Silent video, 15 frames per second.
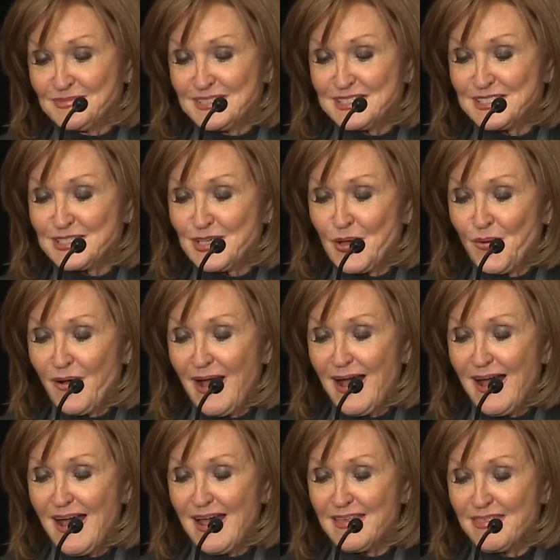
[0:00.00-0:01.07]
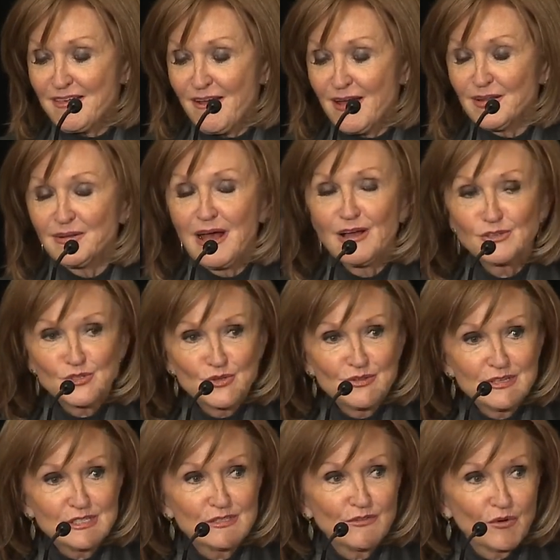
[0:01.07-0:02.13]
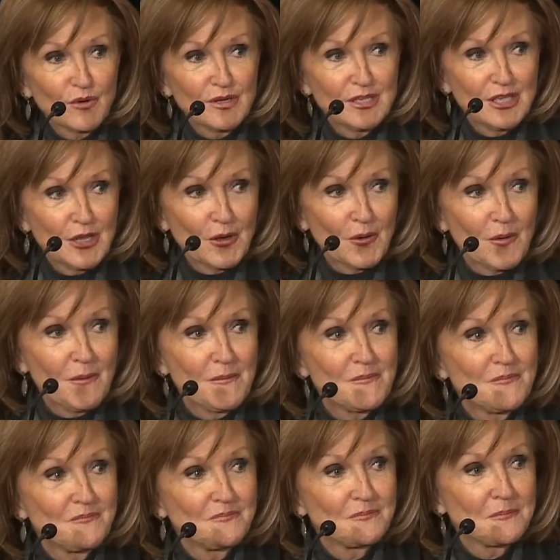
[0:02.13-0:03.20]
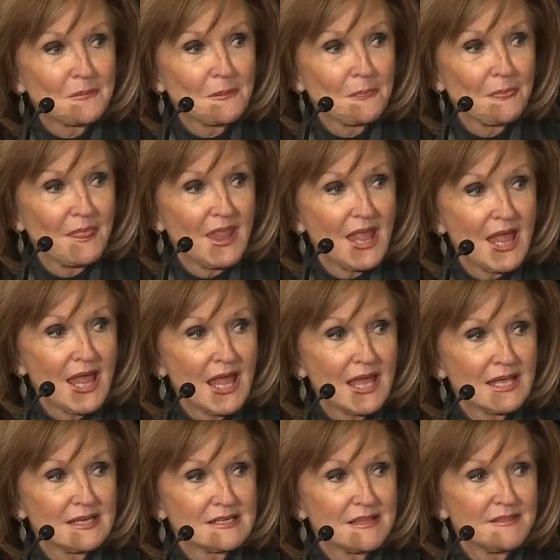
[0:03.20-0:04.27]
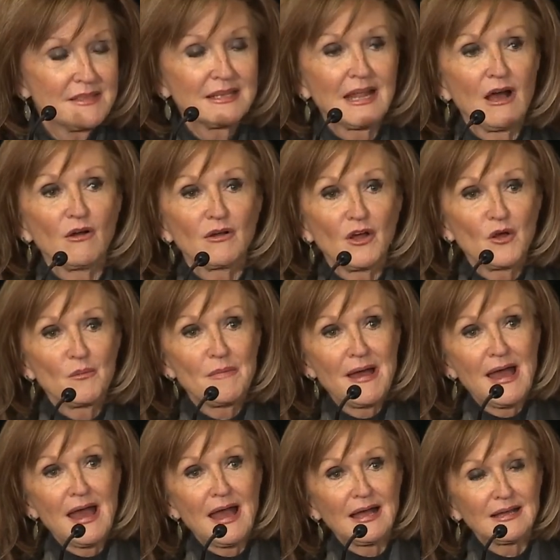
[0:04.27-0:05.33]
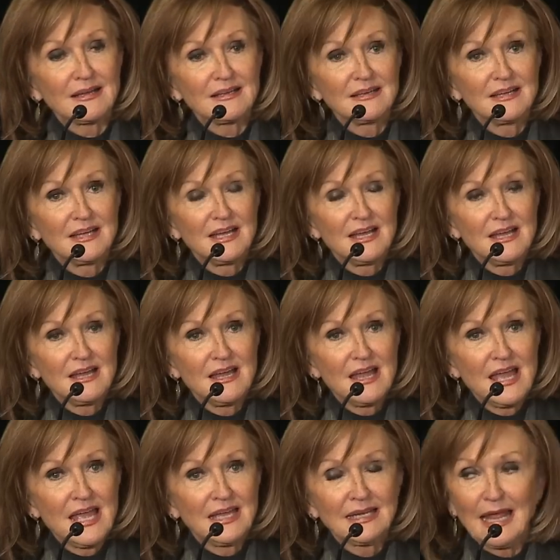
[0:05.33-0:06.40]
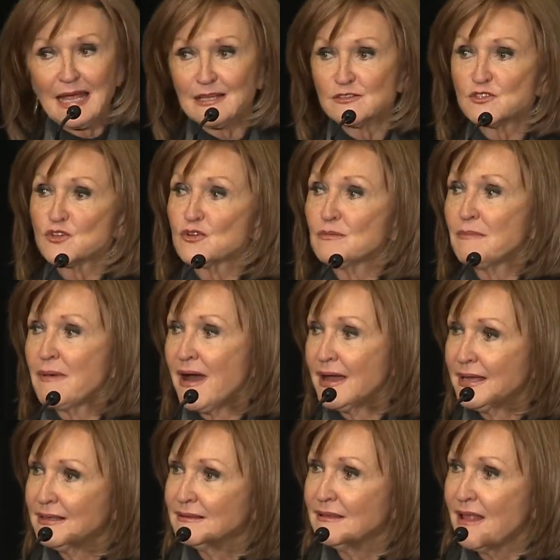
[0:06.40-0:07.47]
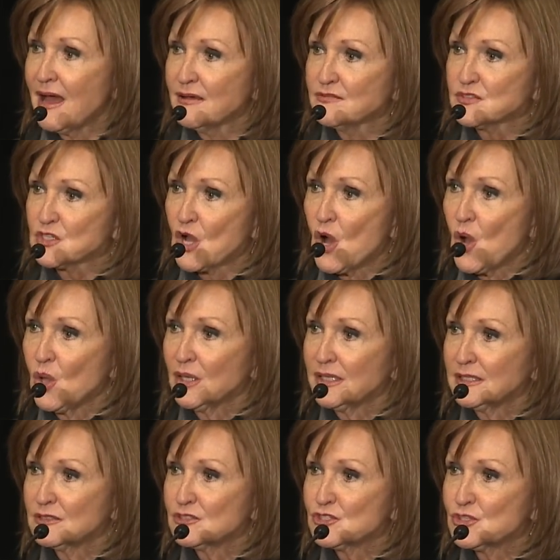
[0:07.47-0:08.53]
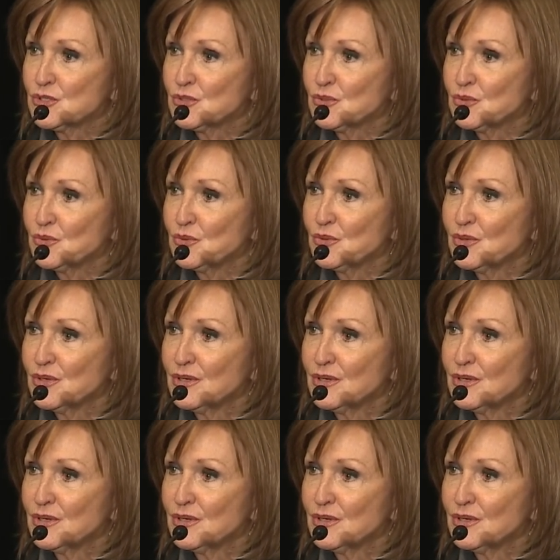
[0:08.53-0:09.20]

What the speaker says: So I thought, I'll do this for a year, and then I'll go back and answer my life's calling to